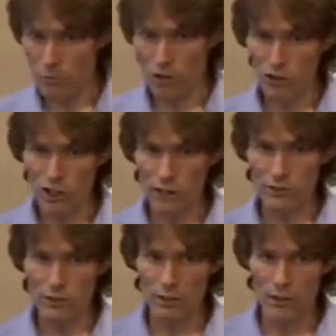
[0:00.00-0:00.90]

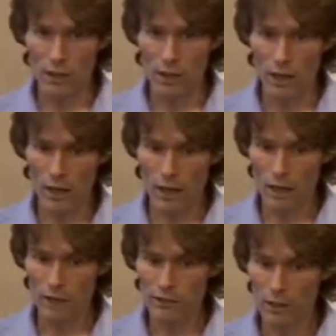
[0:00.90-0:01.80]
project
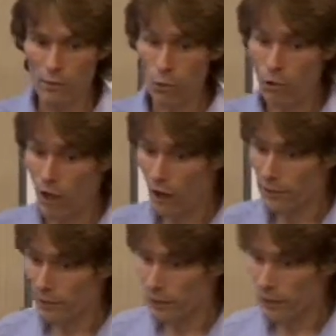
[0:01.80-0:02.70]
is going to, or an
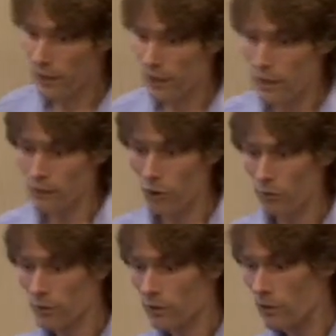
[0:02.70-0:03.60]
idea, is
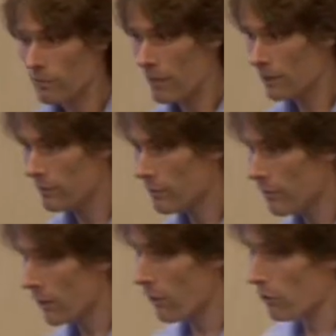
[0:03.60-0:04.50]
often competing
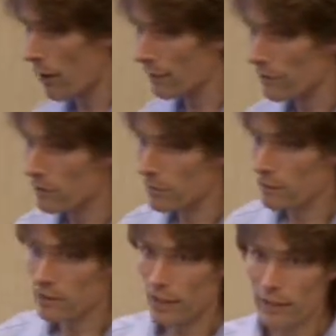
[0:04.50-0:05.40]
with another idea to be
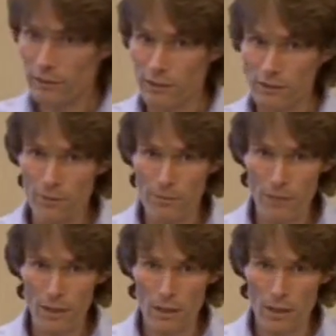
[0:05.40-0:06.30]
selected.
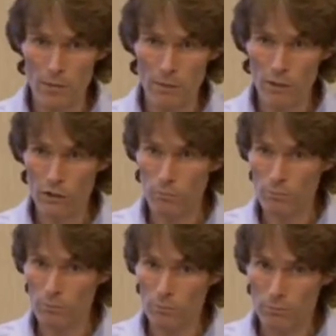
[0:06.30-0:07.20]
Because
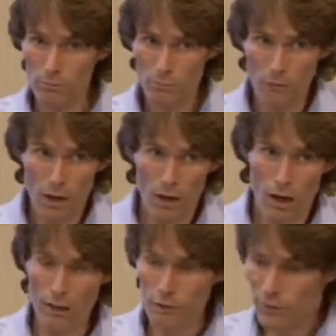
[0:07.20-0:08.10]

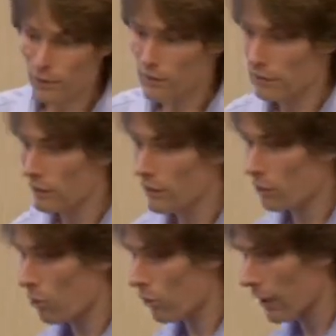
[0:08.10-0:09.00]
I don't think there's a
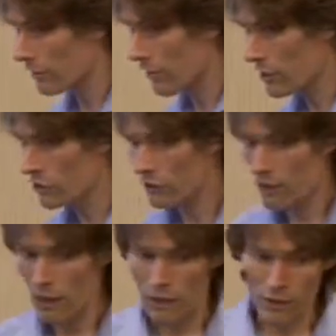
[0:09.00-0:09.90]
single organisation
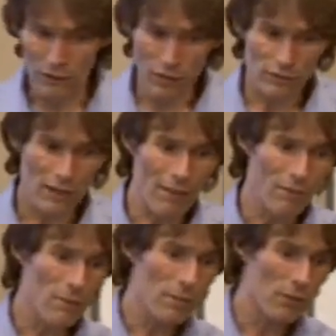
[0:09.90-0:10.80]
that doesn't have
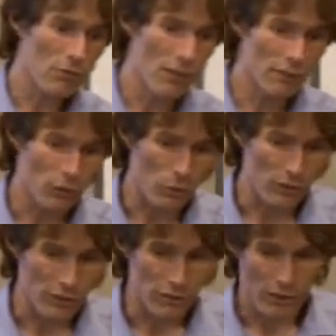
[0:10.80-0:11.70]
limited
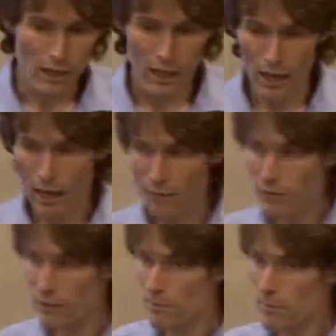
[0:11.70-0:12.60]
resources. And if
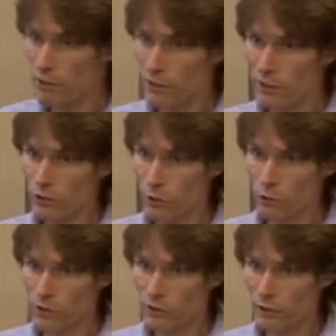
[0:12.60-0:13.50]
there's limited
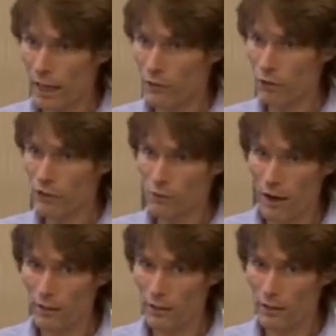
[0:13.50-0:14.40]
resources and lots of
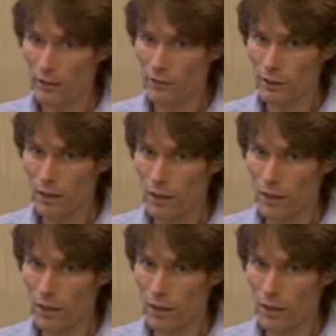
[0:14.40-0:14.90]
ideas,